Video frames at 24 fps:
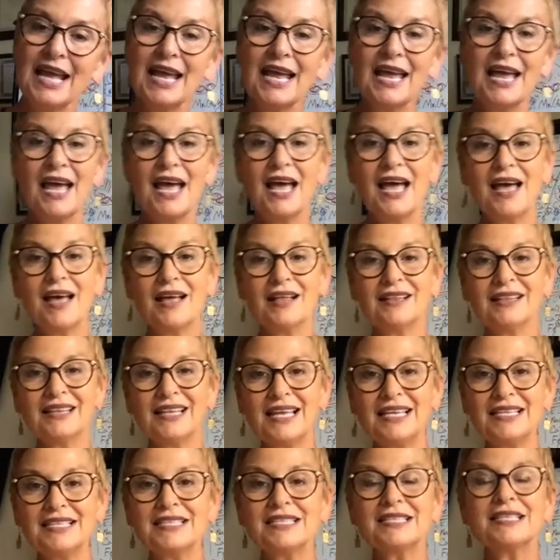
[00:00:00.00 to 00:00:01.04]
In
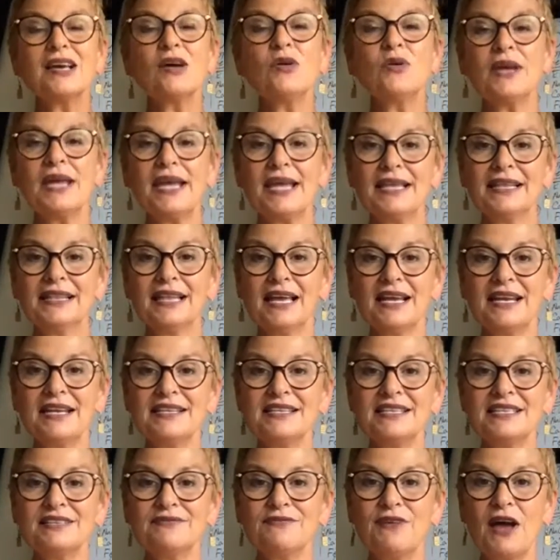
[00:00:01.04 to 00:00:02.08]
light of
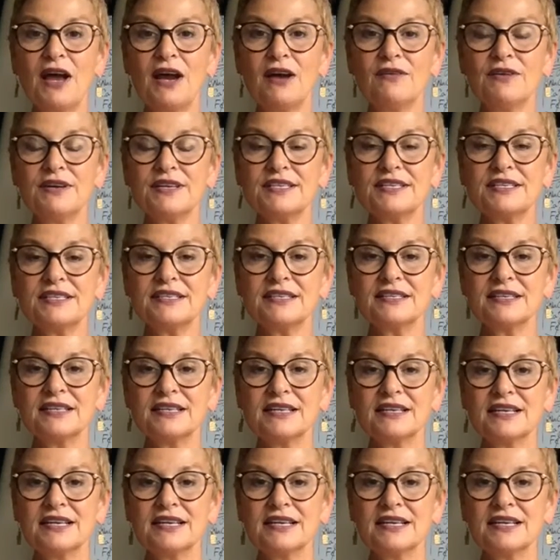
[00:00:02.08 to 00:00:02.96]
this virus